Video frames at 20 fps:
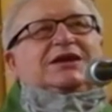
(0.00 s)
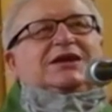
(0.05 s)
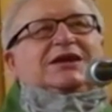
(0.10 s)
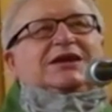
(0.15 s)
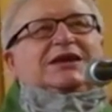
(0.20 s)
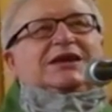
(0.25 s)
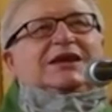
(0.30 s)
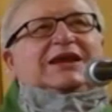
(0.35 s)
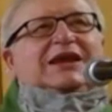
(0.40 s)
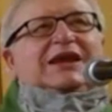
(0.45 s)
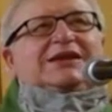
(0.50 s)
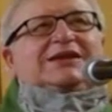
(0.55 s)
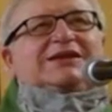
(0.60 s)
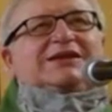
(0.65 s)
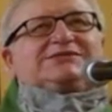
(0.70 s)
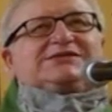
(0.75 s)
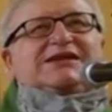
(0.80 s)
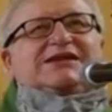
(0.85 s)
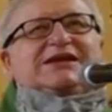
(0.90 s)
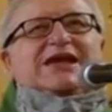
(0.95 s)
and
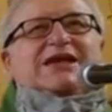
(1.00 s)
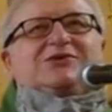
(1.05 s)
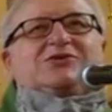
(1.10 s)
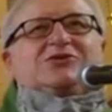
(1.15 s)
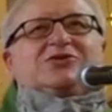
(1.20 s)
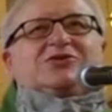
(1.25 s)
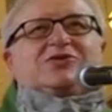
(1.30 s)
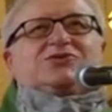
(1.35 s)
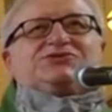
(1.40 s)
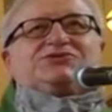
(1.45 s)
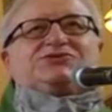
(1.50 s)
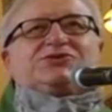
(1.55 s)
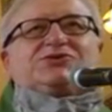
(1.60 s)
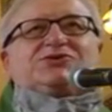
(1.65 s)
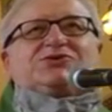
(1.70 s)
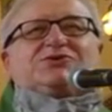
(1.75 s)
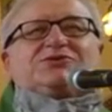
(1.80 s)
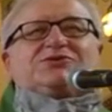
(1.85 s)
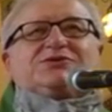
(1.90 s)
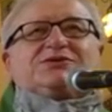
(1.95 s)
as it got
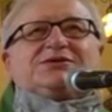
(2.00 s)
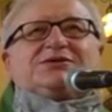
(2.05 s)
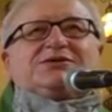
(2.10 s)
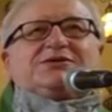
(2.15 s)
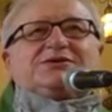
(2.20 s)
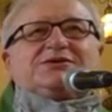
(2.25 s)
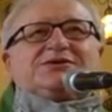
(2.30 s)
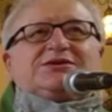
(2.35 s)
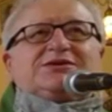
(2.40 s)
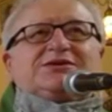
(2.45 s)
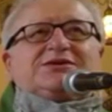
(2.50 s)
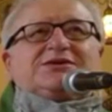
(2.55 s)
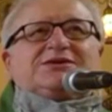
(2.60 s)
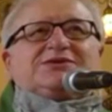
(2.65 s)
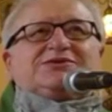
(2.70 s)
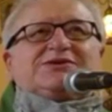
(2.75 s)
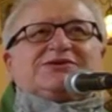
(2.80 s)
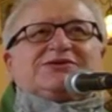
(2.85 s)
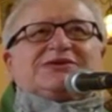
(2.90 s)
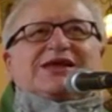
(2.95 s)
closer
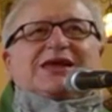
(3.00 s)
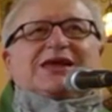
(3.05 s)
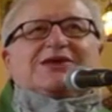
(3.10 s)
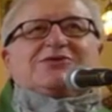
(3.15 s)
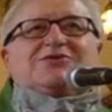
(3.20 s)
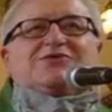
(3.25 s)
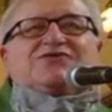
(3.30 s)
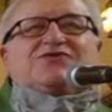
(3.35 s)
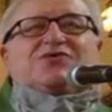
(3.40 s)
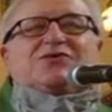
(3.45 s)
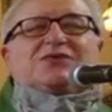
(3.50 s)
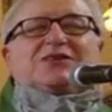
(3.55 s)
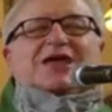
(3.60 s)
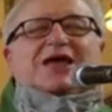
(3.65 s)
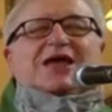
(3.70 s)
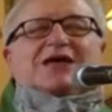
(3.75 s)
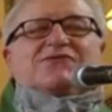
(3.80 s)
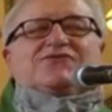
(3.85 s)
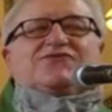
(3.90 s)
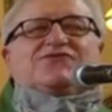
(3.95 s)
to the end of her
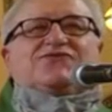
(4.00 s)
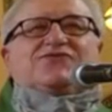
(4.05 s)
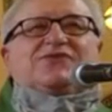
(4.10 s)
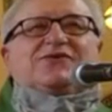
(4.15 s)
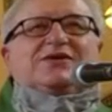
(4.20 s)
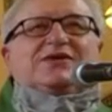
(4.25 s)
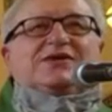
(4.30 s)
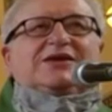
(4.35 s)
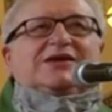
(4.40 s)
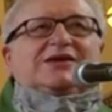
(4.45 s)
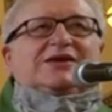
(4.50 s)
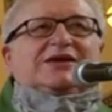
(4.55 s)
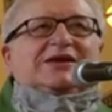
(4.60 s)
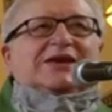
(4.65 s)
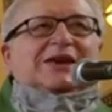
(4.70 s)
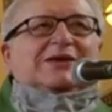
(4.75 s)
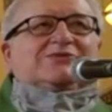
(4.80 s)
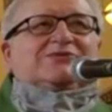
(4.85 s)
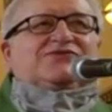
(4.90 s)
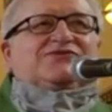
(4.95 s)
life,
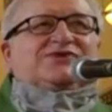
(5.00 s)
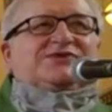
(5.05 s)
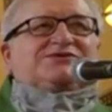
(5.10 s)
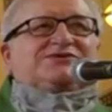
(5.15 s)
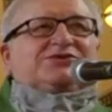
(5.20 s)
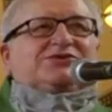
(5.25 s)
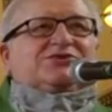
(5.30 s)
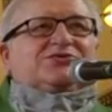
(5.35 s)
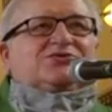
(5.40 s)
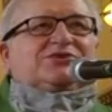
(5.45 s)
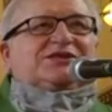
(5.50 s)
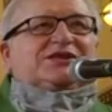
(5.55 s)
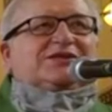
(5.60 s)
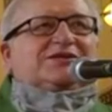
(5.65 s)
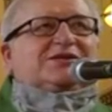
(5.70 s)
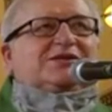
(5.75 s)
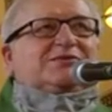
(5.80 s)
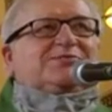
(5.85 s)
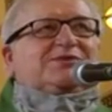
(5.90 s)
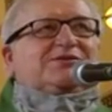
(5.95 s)
I would visit her with a
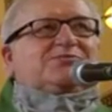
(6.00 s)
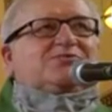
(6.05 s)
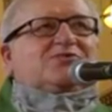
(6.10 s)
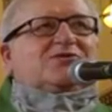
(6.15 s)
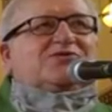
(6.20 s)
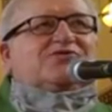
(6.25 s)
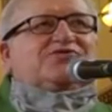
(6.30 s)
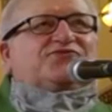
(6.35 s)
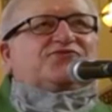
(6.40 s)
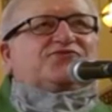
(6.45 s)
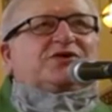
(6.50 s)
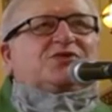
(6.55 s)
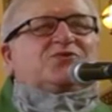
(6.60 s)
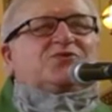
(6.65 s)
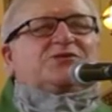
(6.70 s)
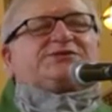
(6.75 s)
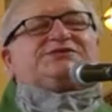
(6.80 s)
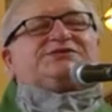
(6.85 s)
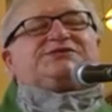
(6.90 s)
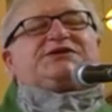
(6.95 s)
little bit more
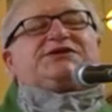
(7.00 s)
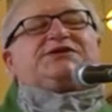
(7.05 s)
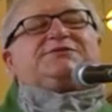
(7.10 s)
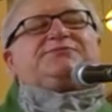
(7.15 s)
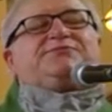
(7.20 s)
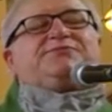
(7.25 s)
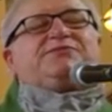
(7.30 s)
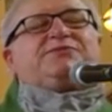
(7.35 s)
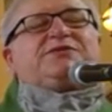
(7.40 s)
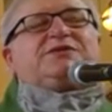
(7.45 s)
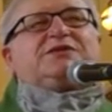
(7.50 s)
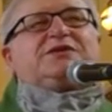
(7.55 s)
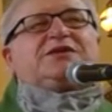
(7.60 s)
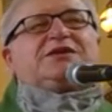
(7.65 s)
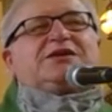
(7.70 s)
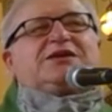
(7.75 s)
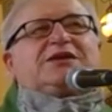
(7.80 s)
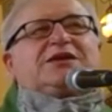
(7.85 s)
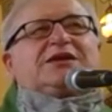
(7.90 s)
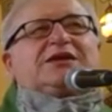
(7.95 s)
frequency.
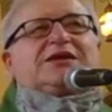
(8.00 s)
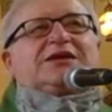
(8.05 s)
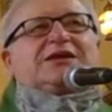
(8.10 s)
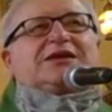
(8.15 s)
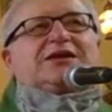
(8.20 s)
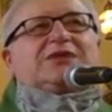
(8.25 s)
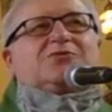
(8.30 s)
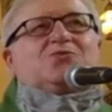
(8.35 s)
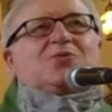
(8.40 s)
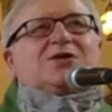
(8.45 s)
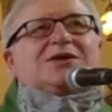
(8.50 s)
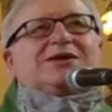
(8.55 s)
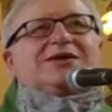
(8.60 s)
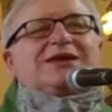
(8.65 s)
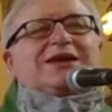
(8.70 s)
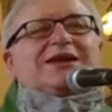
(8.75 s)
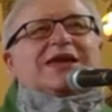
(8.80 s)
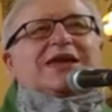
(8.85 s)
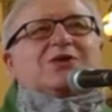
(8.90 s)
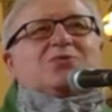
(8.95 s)
And one
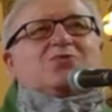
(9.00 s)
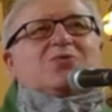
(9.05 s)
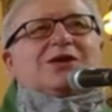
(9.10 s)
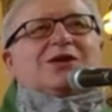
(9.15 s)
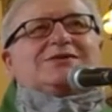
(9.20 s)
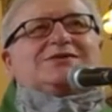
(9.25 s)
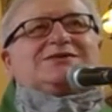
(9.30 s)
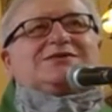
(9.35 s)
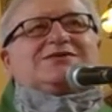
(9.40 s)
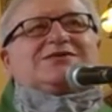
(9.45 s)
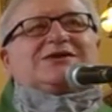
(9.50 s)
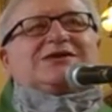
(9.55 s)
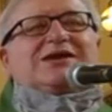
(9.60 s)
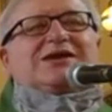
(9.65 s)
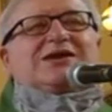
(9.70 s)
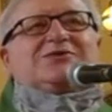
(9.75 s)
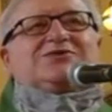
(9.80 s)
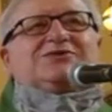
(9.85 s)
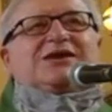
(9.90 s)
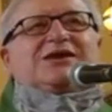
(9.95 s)
day I went, and the
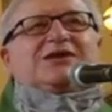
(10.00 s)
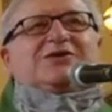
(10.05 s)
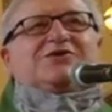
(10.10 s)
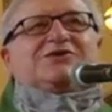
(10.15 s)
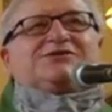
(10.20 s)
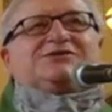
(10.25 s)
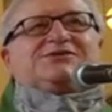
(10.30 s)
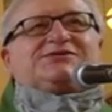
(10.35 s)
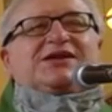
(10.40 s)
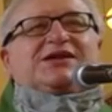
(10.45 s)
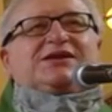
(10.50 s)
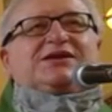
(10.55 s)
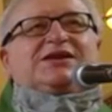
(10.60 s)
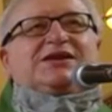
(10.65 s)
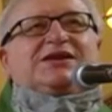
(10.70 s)
caretaker said,